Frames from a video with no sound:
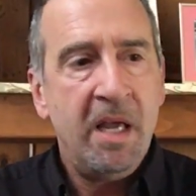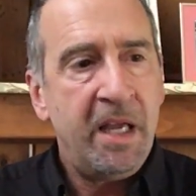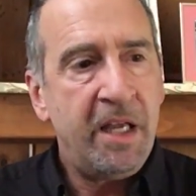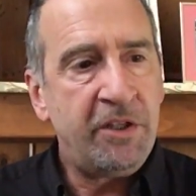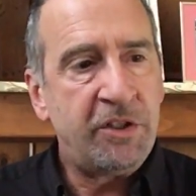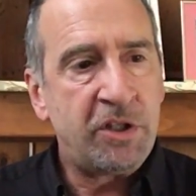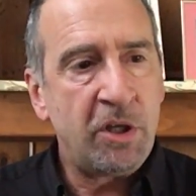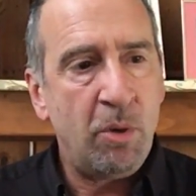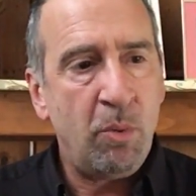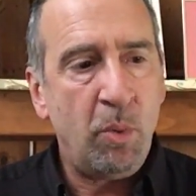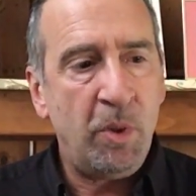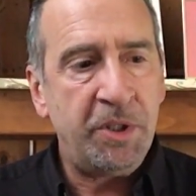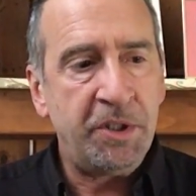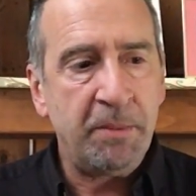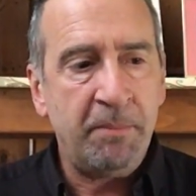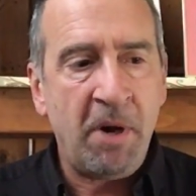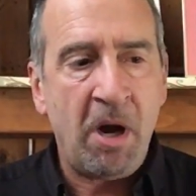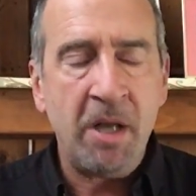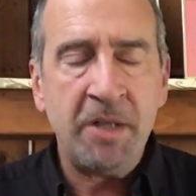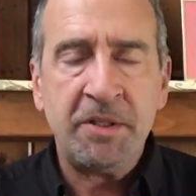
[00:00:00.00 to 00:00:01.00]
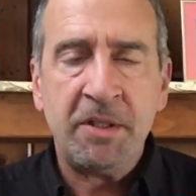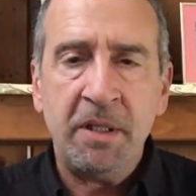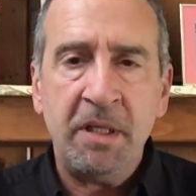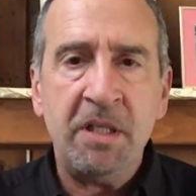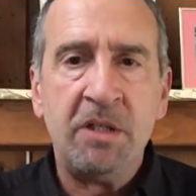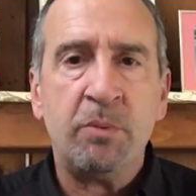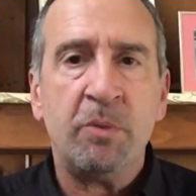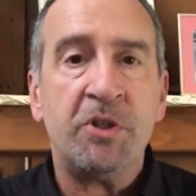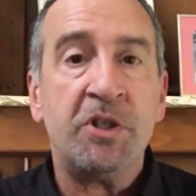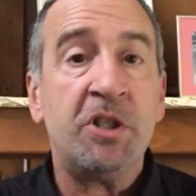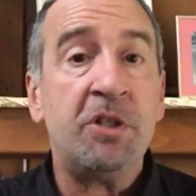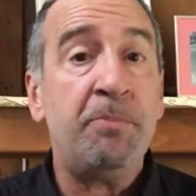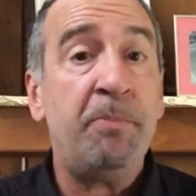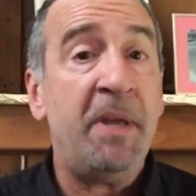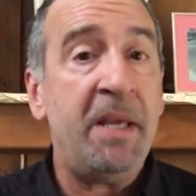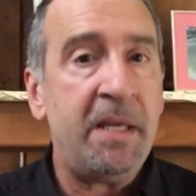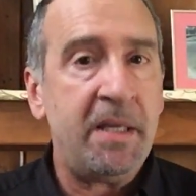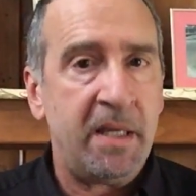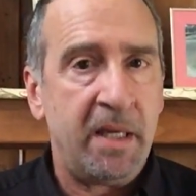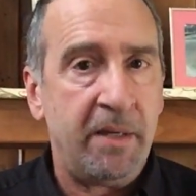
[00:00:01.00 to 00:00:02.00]
And so when Demosthenes was
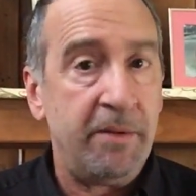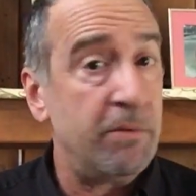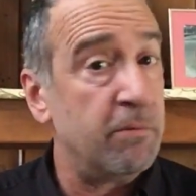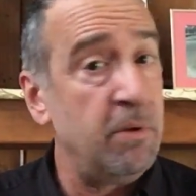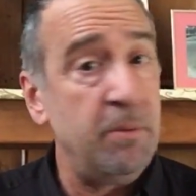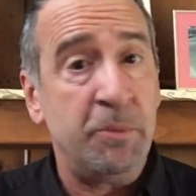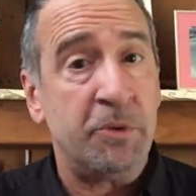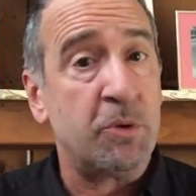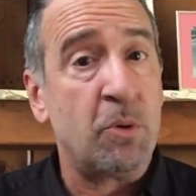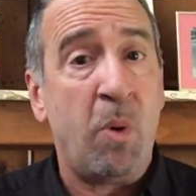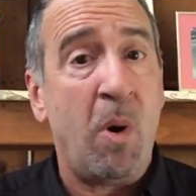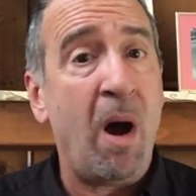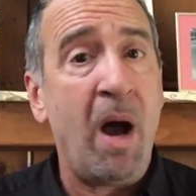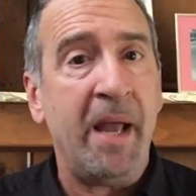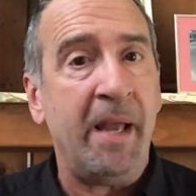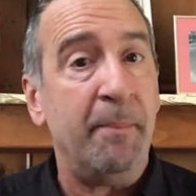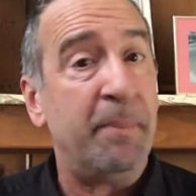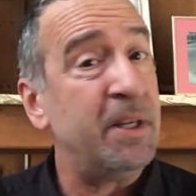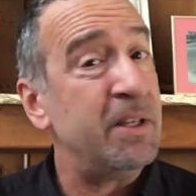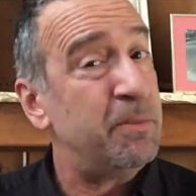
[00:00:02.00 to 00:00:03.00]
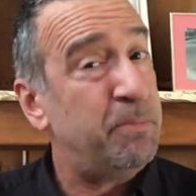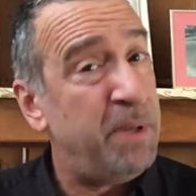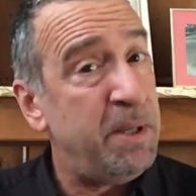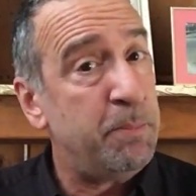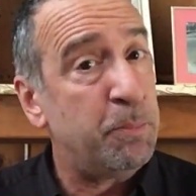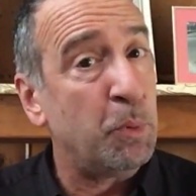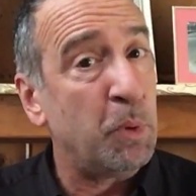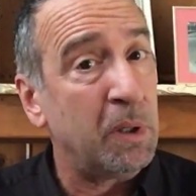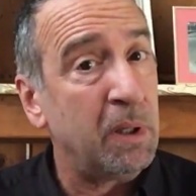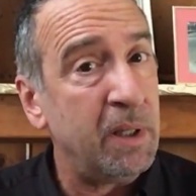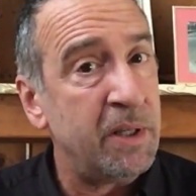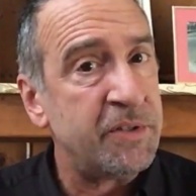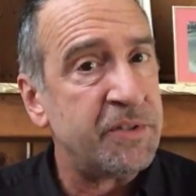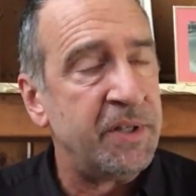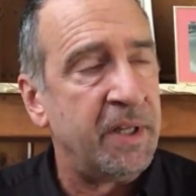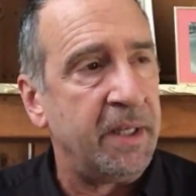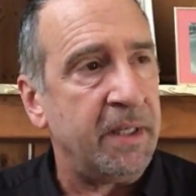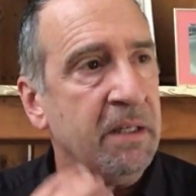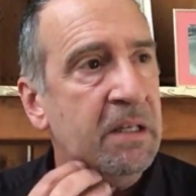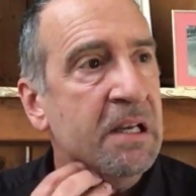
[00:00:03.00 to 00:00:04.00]
speaking, the room was quiet because people were
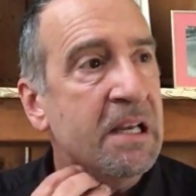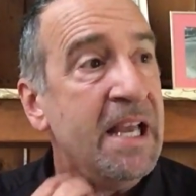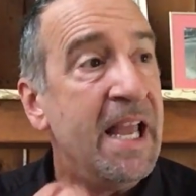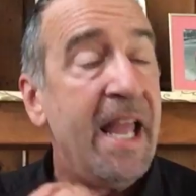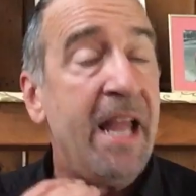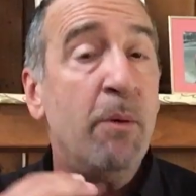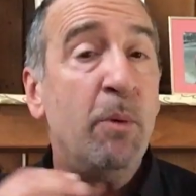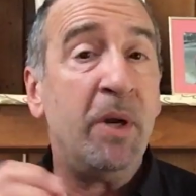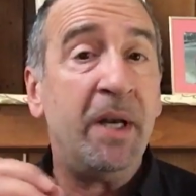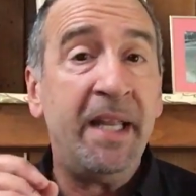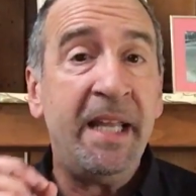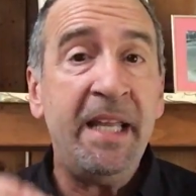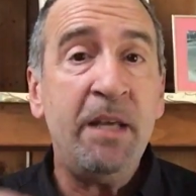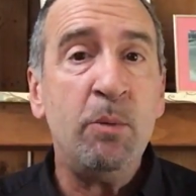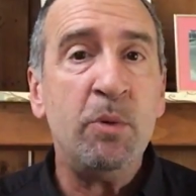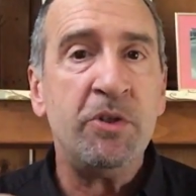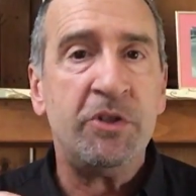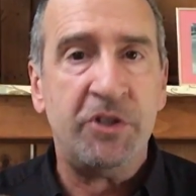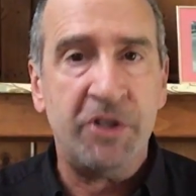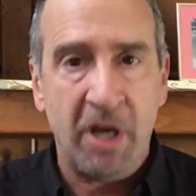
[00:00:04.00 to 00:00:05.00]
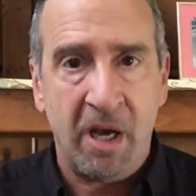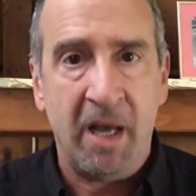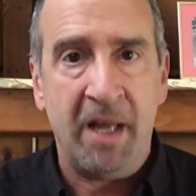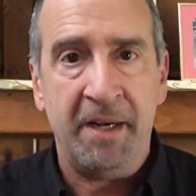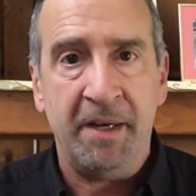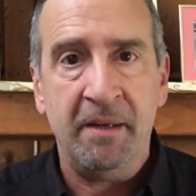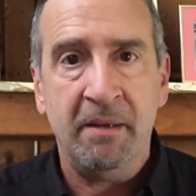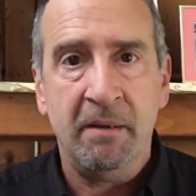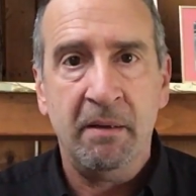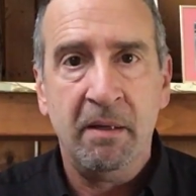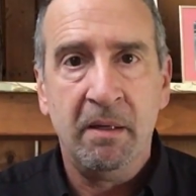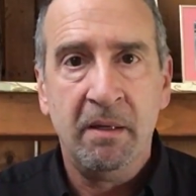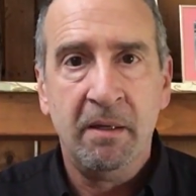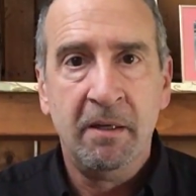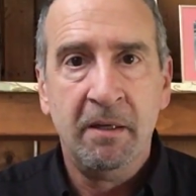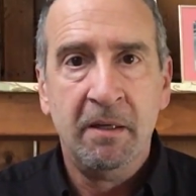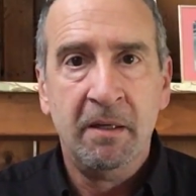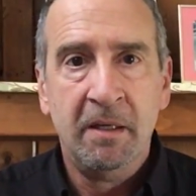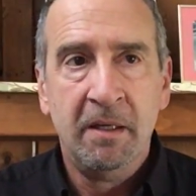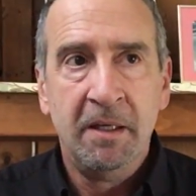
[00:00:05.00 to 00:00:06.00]
listening. And when he was done,
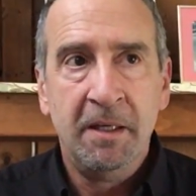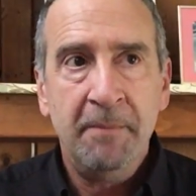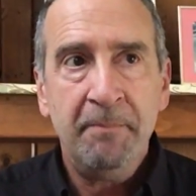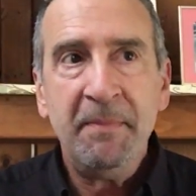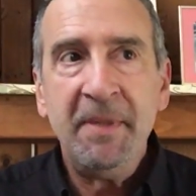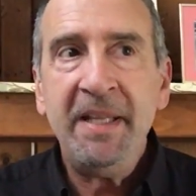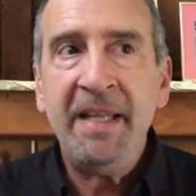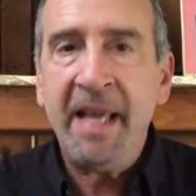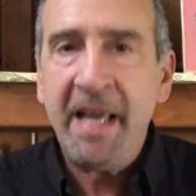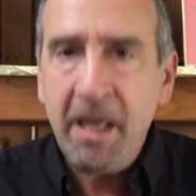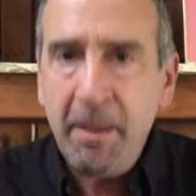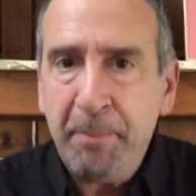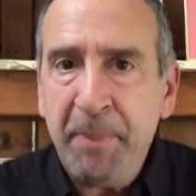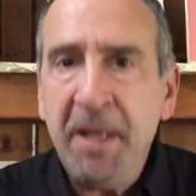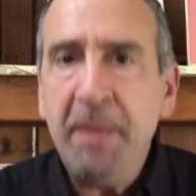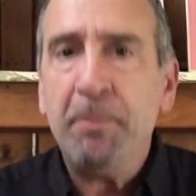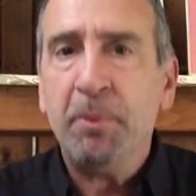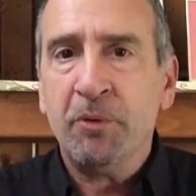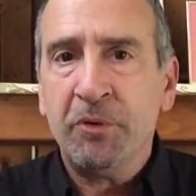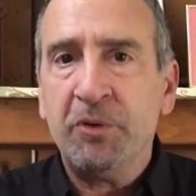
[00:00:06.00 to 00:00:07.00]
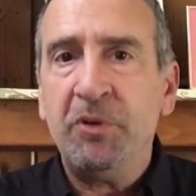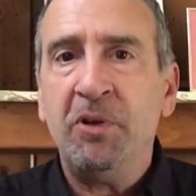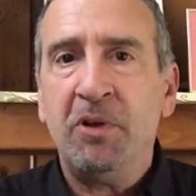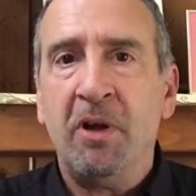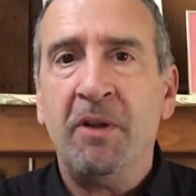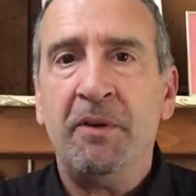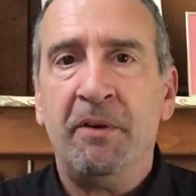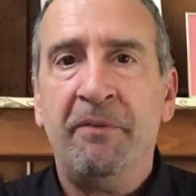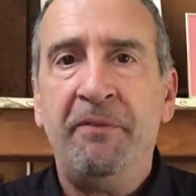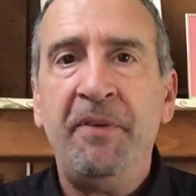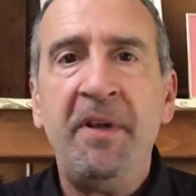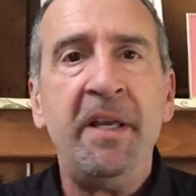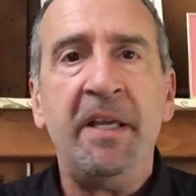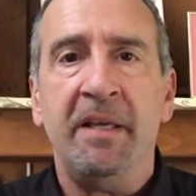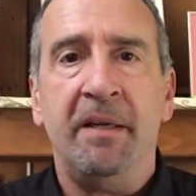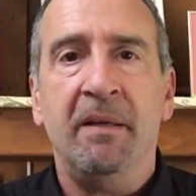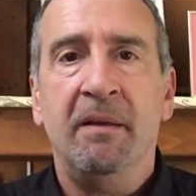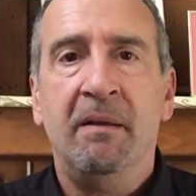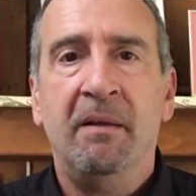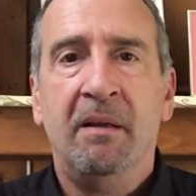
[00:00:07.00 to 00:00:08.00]
yeah, people stood on their
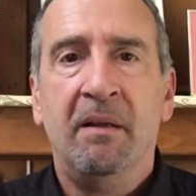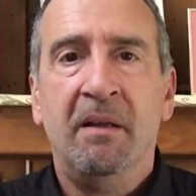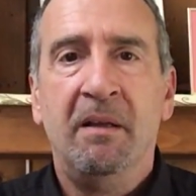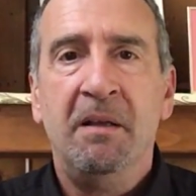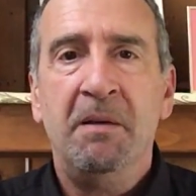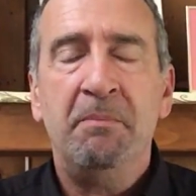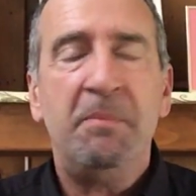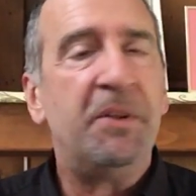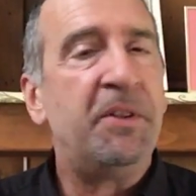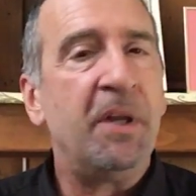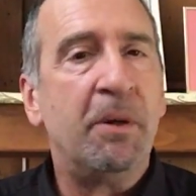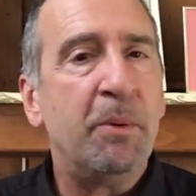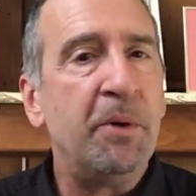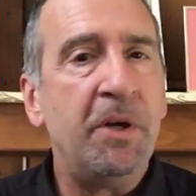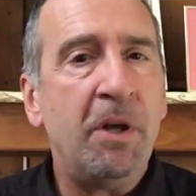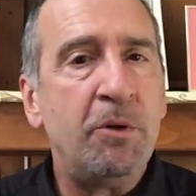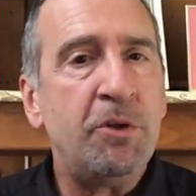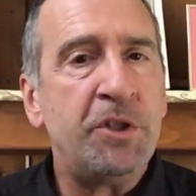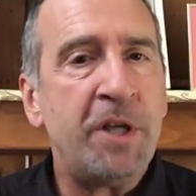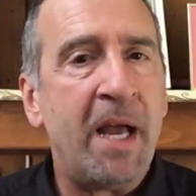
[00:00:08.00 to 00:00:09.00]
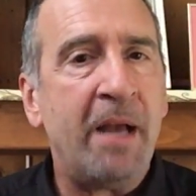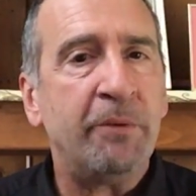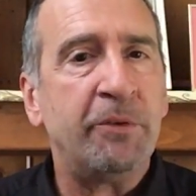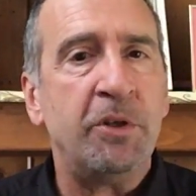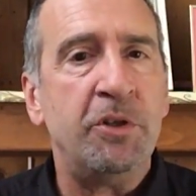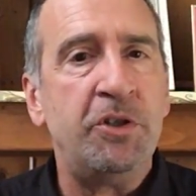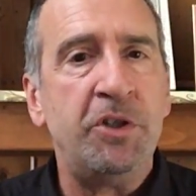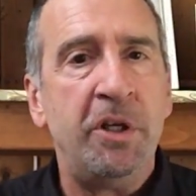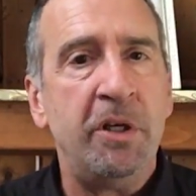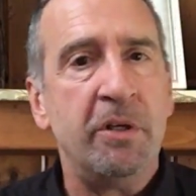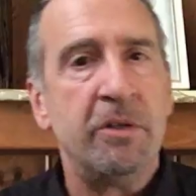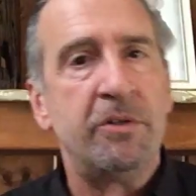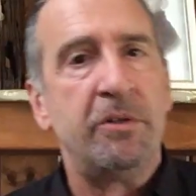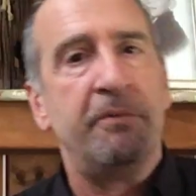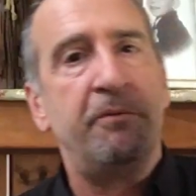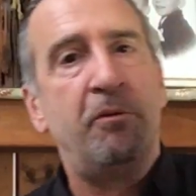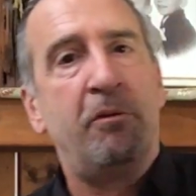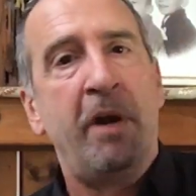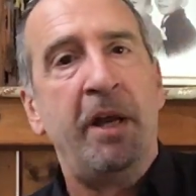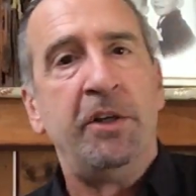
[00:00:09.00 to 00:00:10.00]
feet, but there were no shouts and cheers
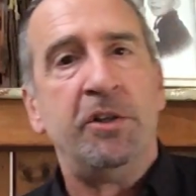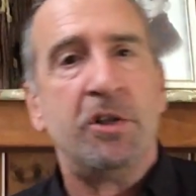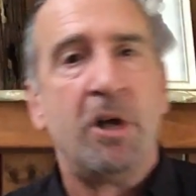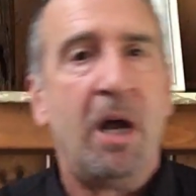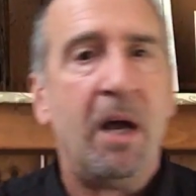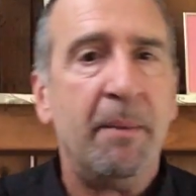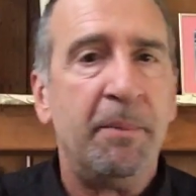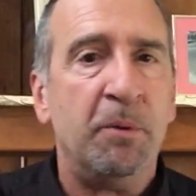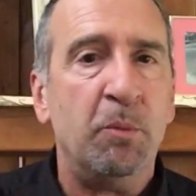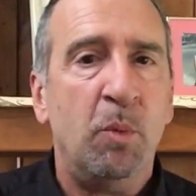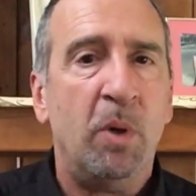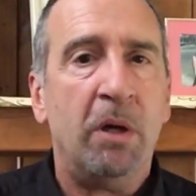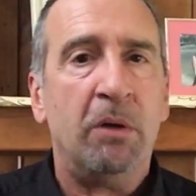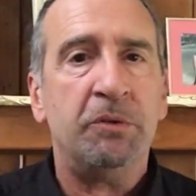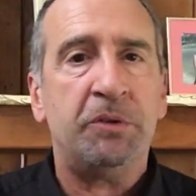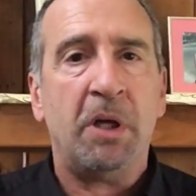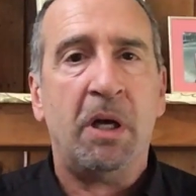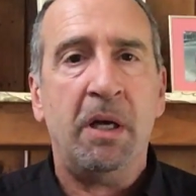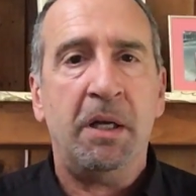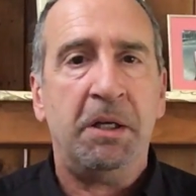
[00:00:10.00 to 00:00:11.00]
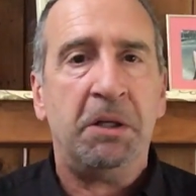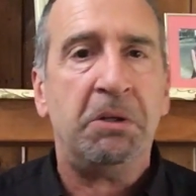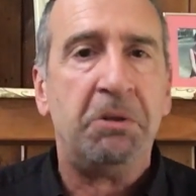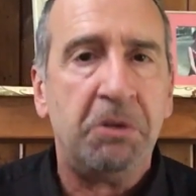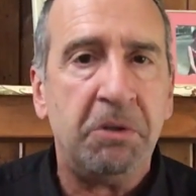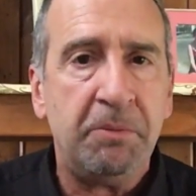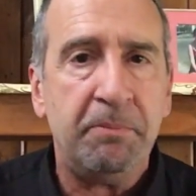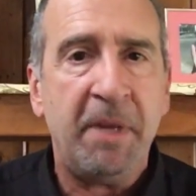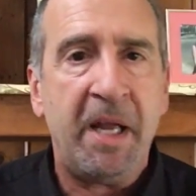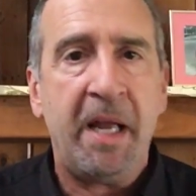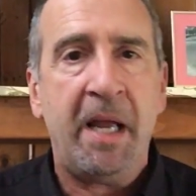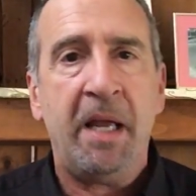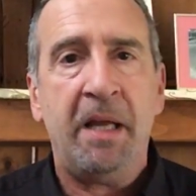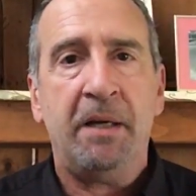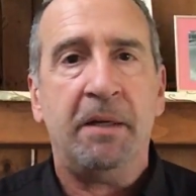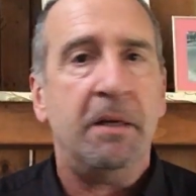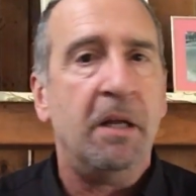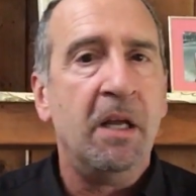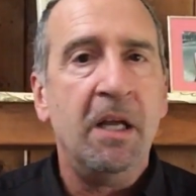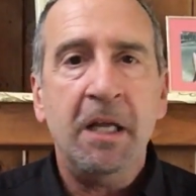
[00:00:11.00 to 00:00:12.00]
of great job and well done and good man,
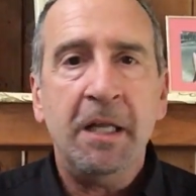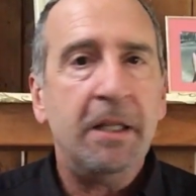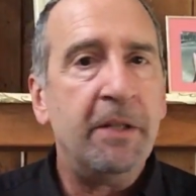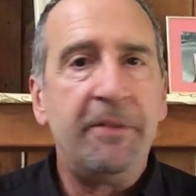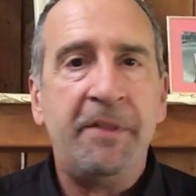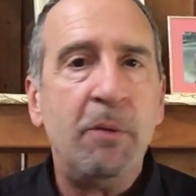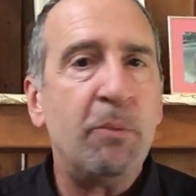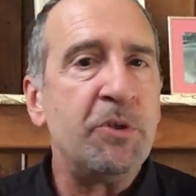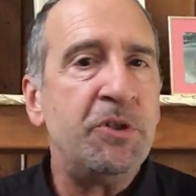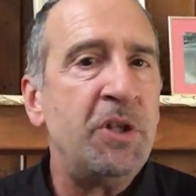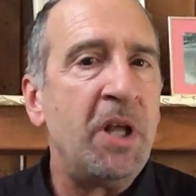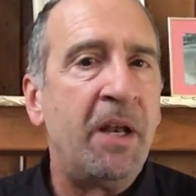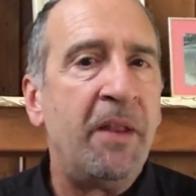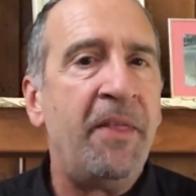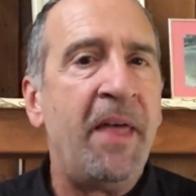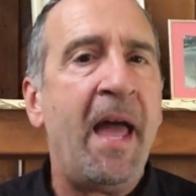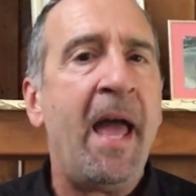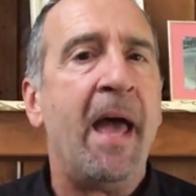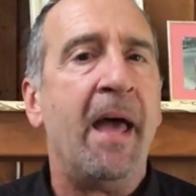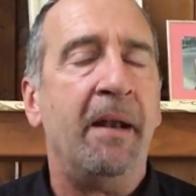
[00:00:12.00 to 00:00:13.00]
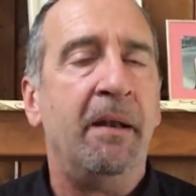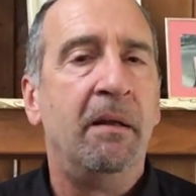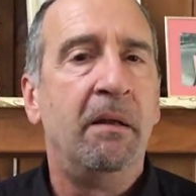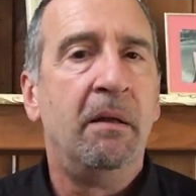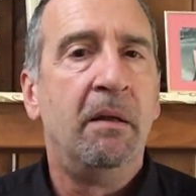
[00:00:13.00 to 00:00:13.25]
and there was none of that.